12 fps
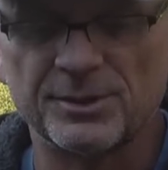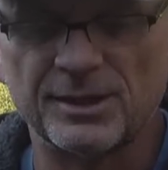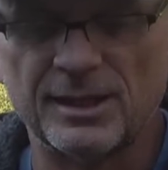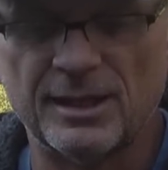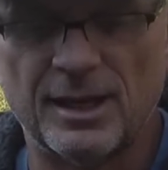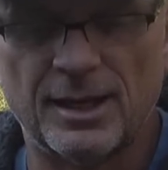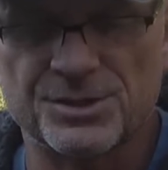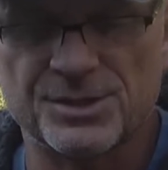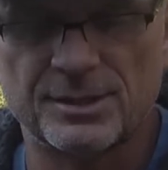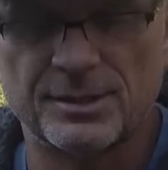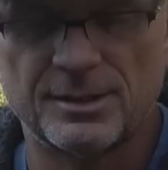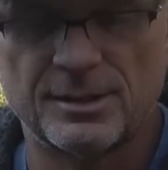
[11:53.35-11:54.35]
been the
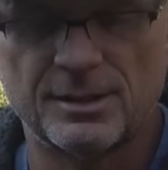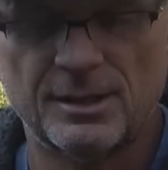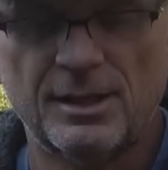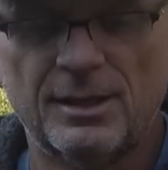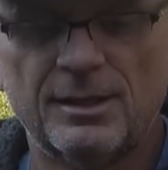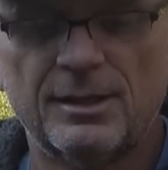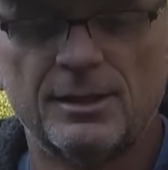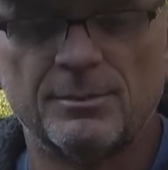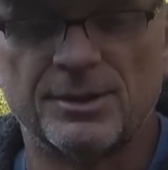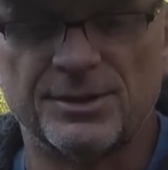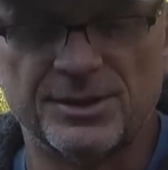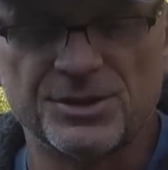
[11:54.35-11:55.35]
last.
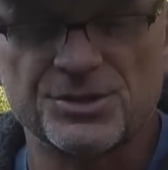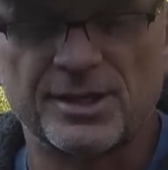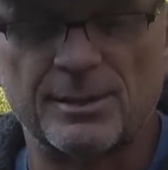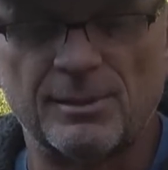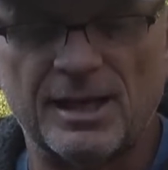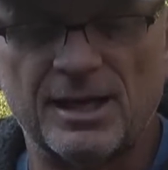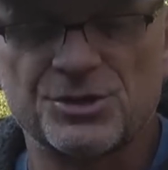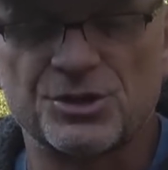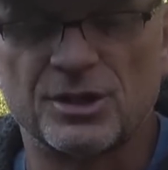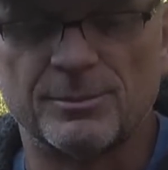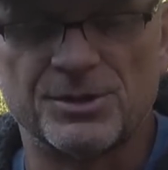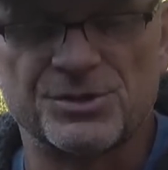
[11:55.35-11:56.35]
But this time last
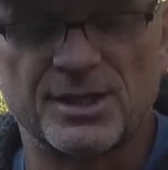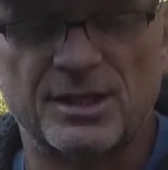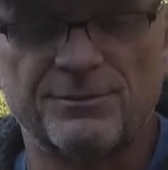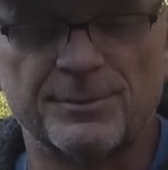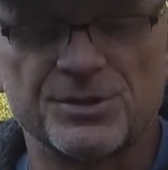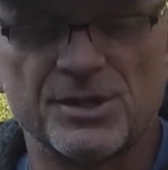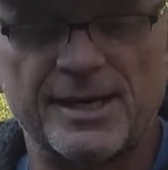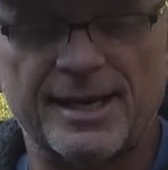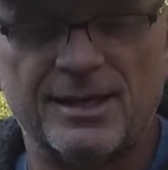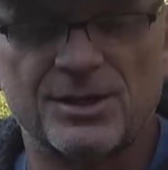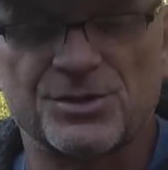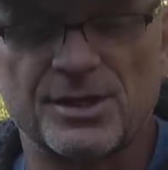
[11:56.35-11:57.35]
year, myself, my son
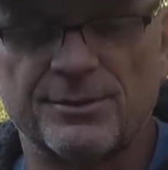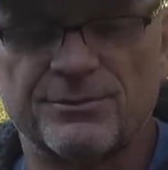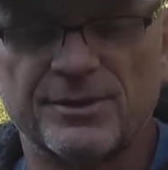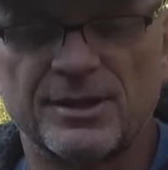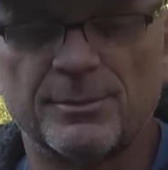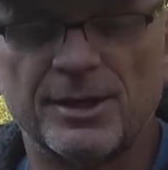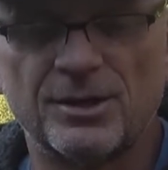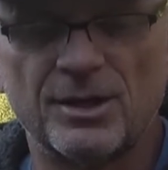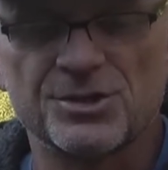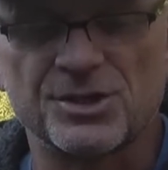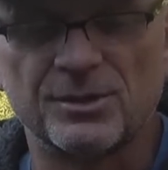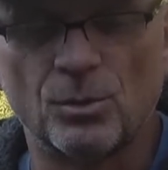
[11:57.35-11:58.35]
Alex, and friend of mine
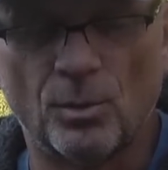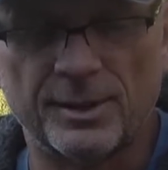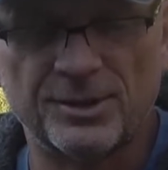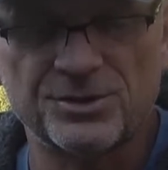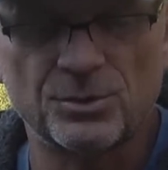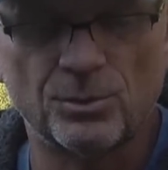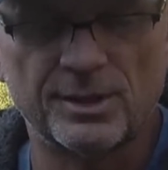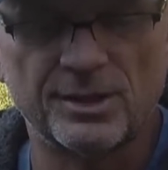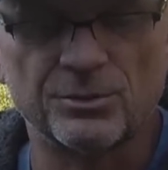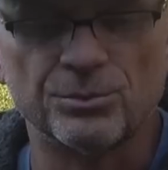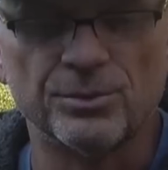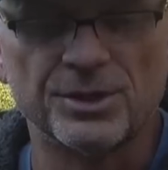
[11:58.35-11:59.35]
Austin went out to one
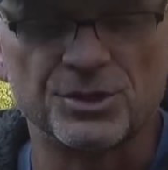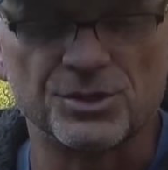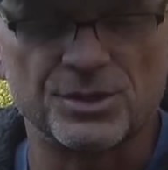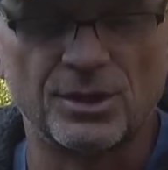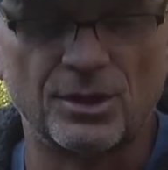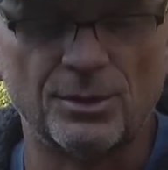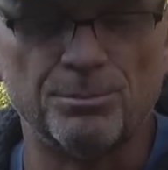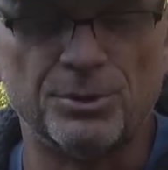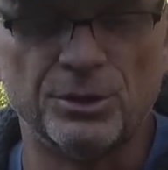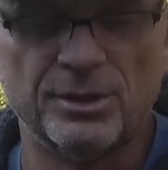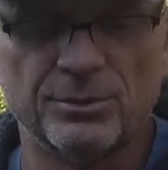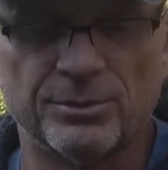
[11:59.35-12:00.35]
of the ridges called
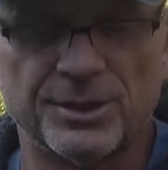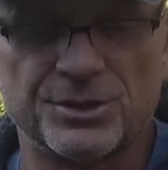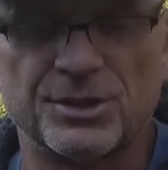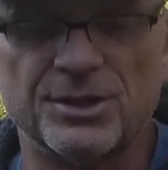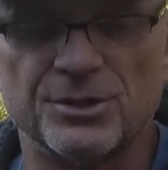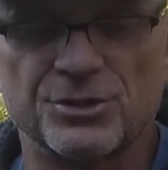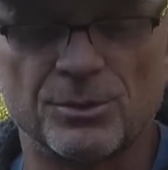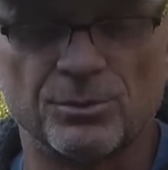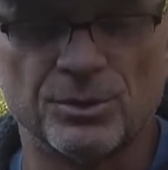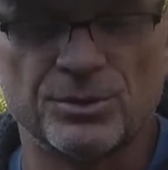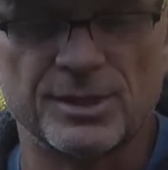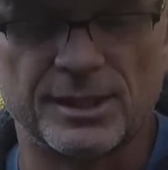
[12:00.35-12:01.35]
Beauty Ridge to do some
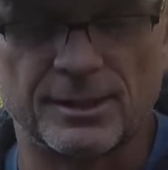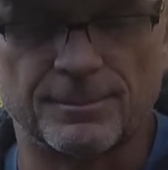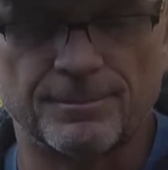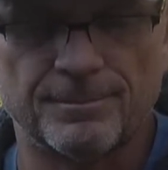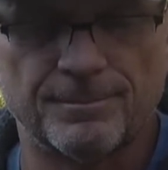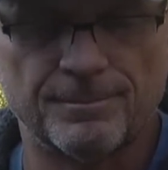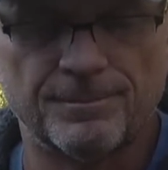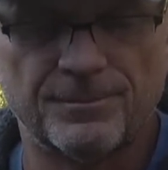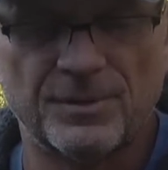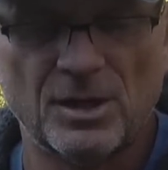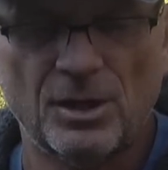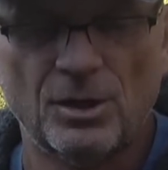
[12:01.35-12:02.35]
root digging.
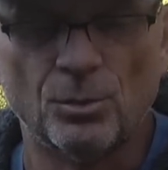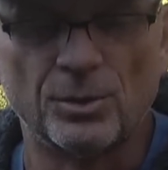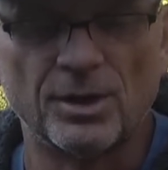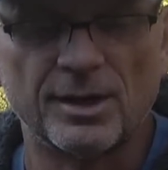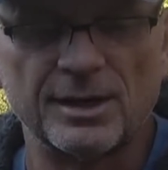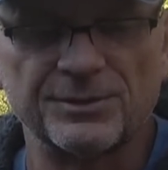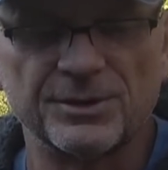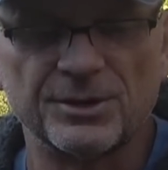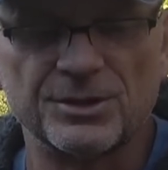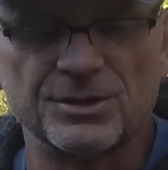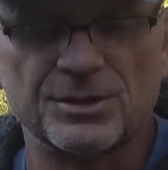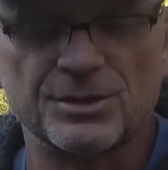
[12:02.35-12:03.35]
We got out
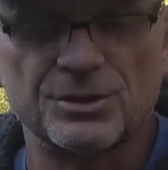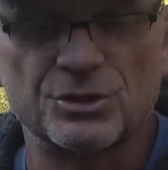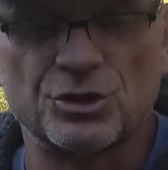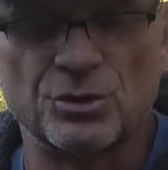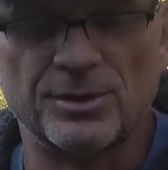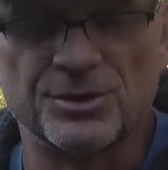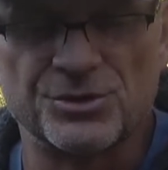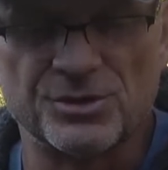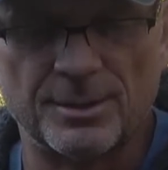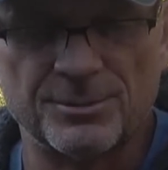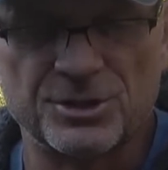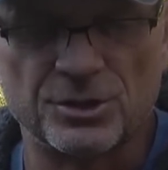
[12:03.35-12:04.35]
there to the
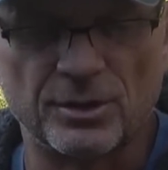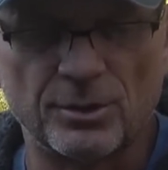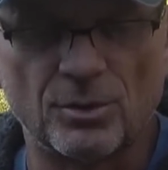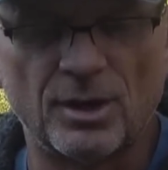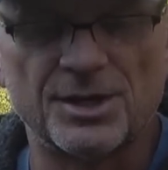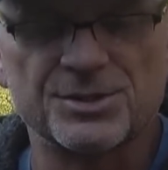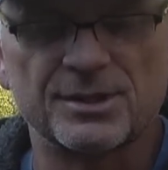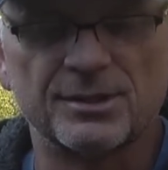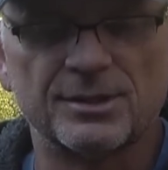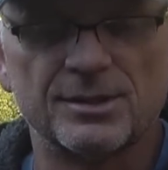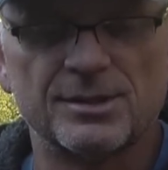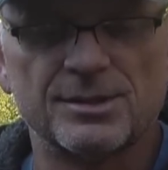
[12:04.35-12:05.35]
cemetery where
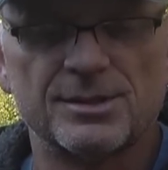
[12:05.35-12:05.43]
Austin